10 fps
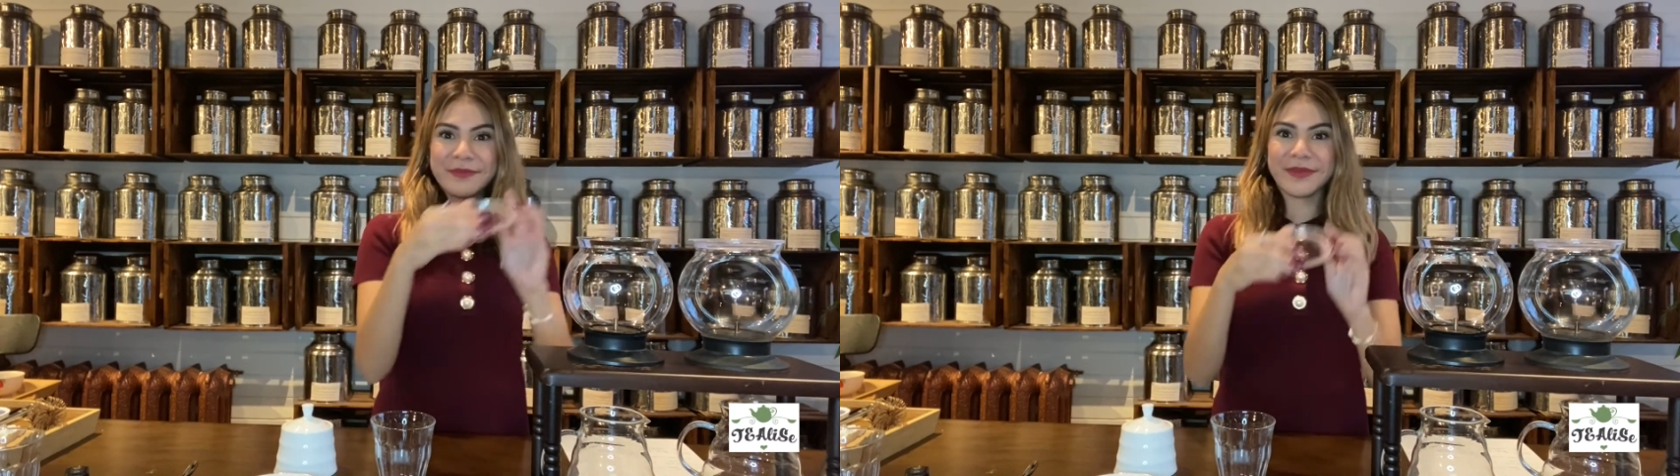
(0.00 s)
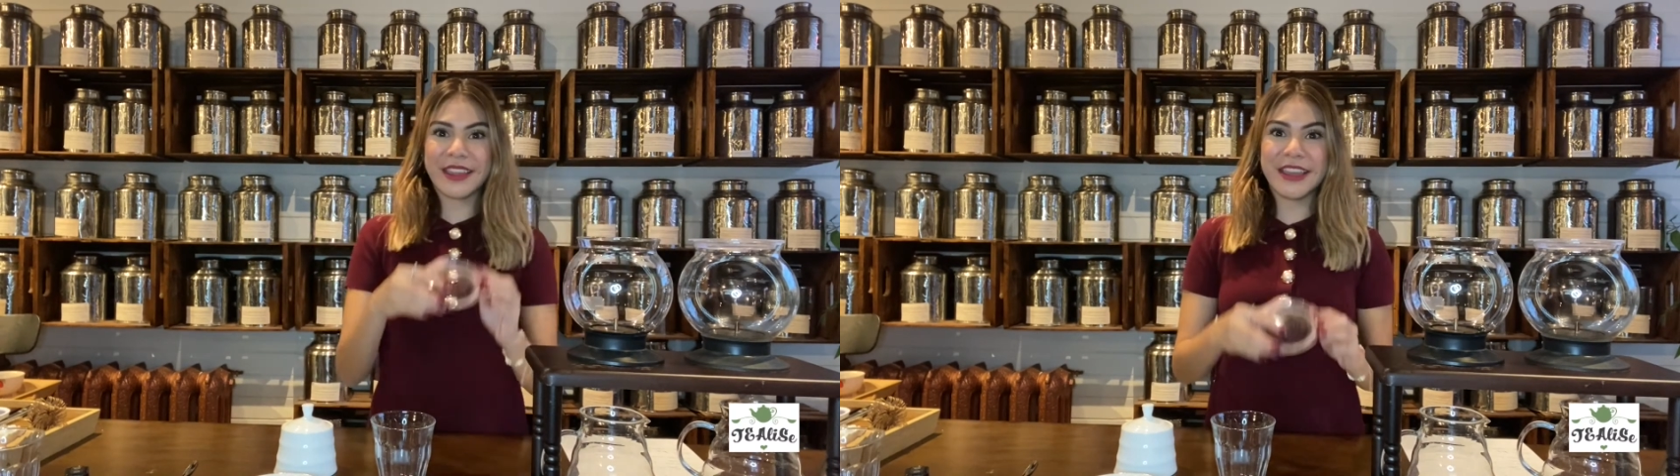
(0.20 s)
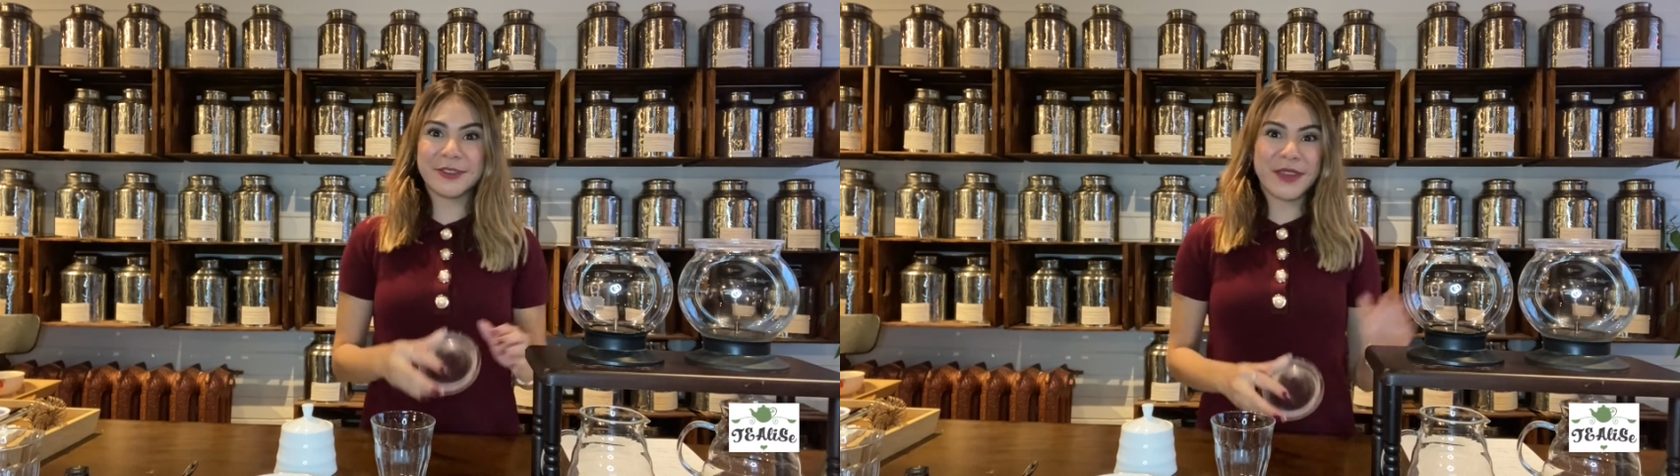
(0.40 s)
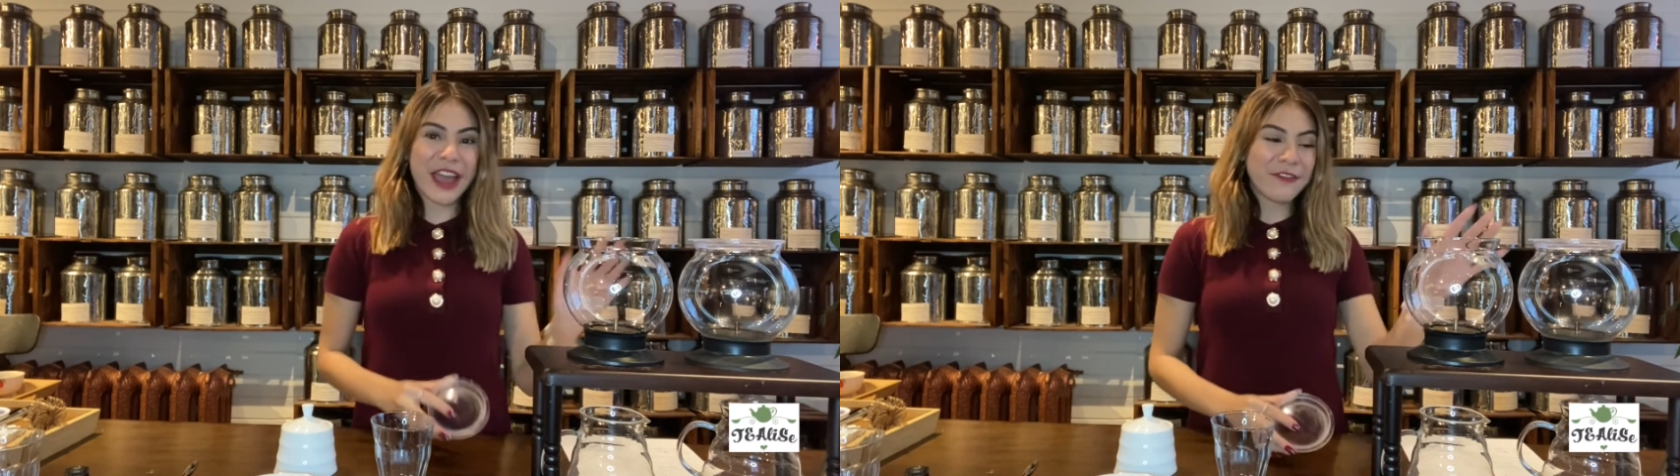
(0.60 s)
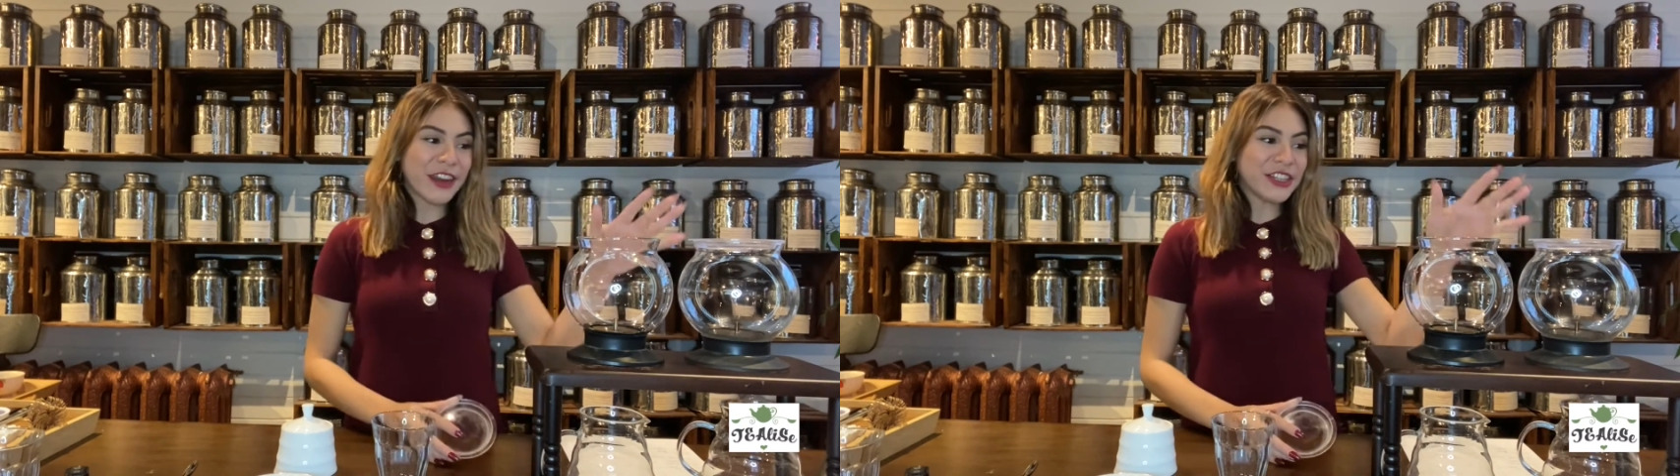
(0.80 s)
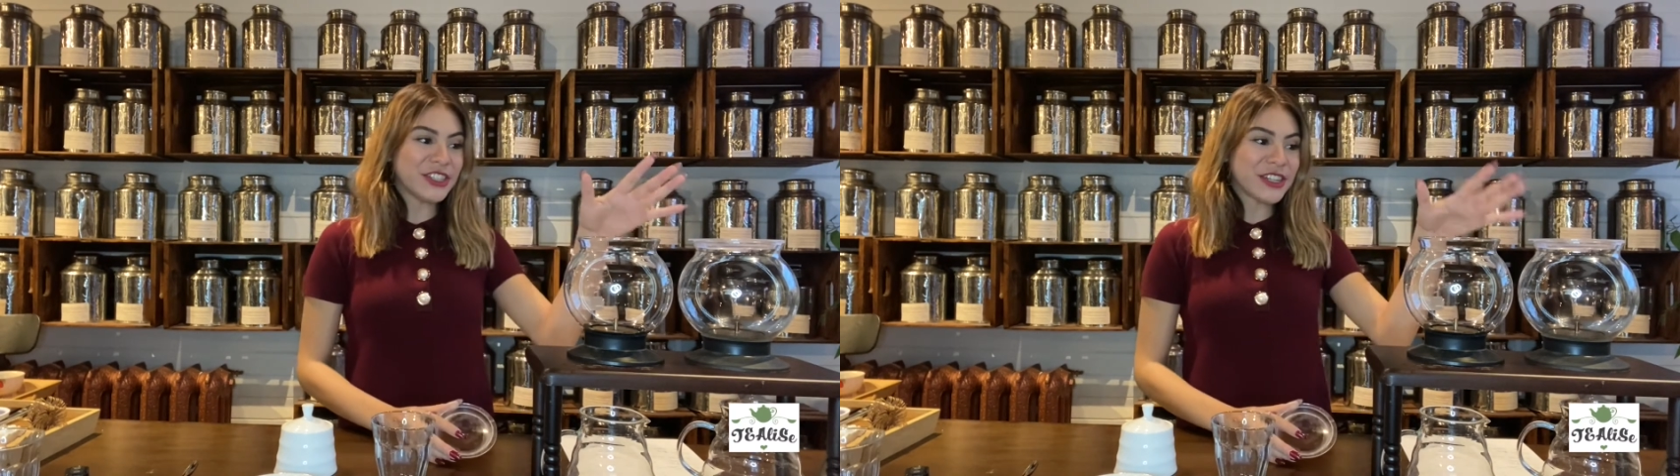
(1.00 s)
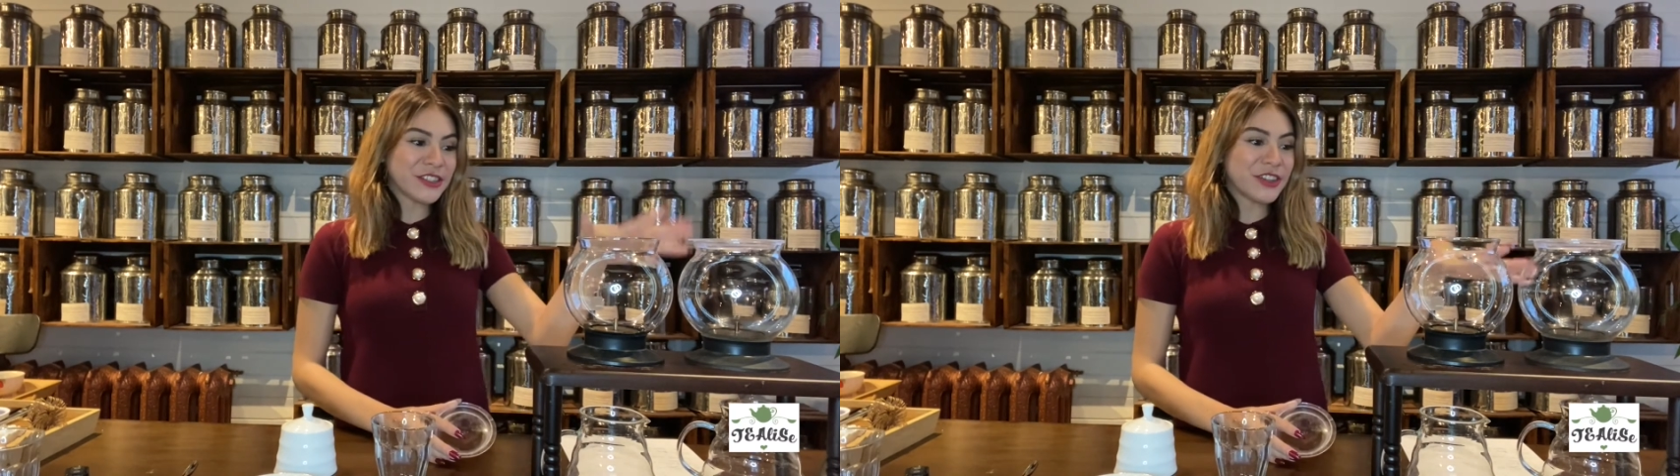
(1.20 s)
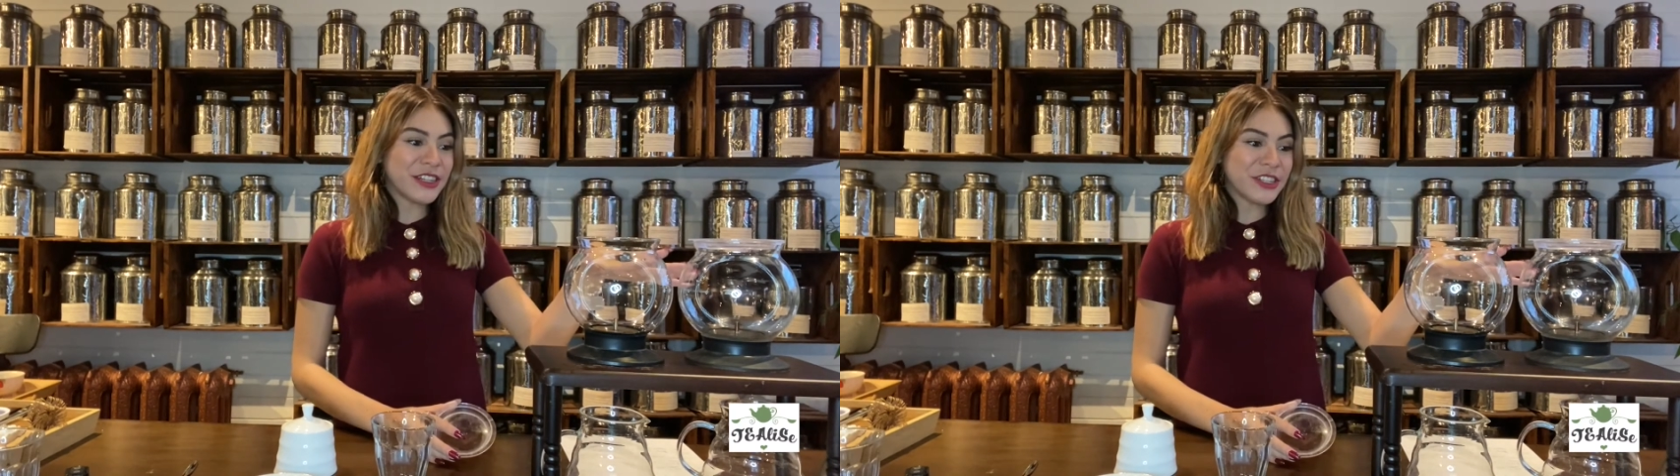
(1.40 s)
is we have our
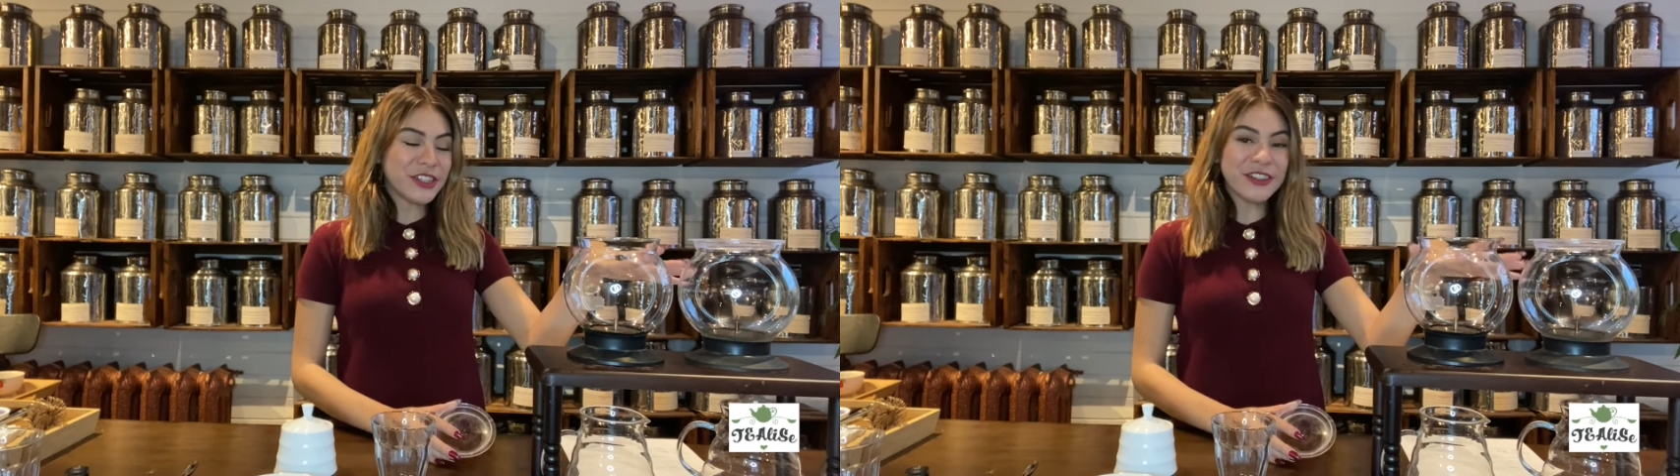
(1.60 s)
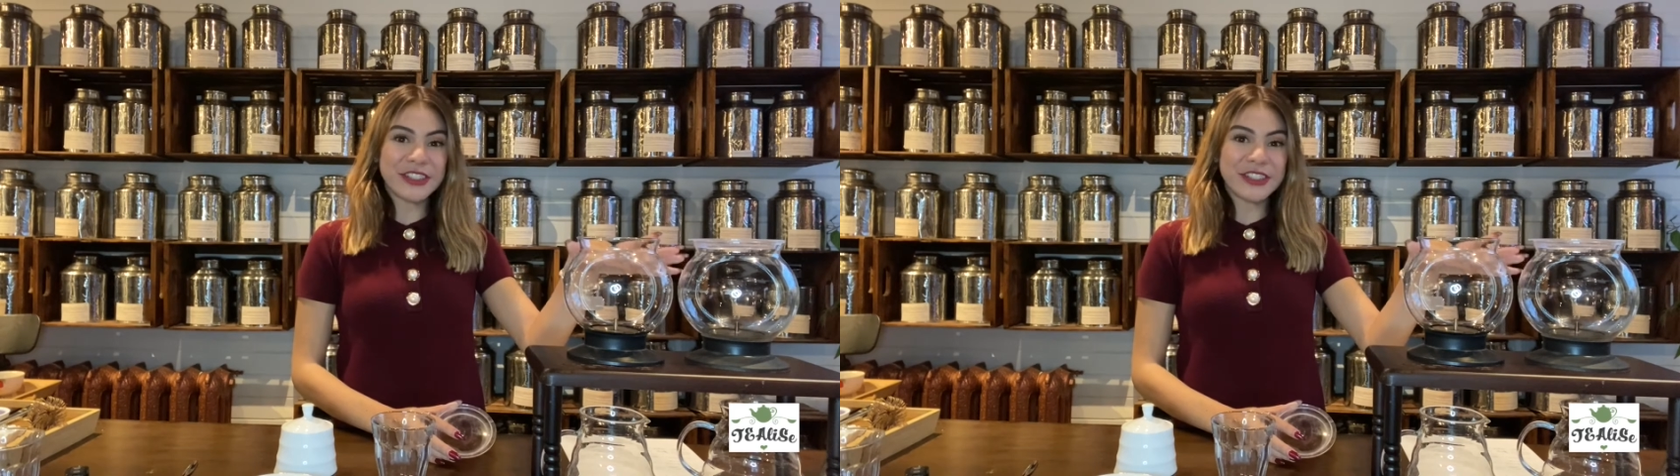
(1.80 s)
traditional